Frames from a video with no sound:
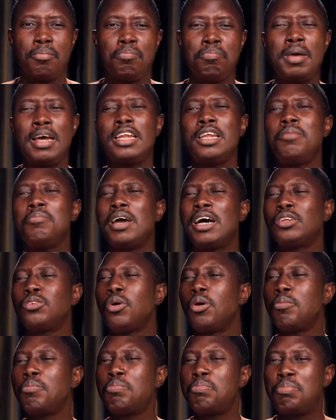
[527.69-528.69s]
Many men
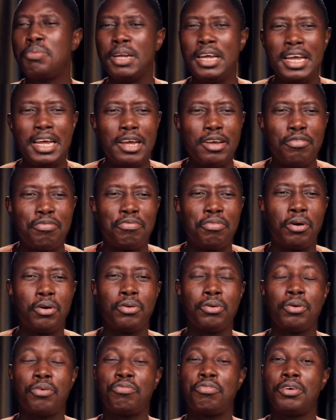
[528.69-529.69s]
don't pray
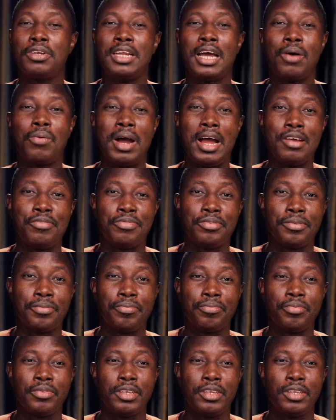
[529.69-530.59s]
for their wife.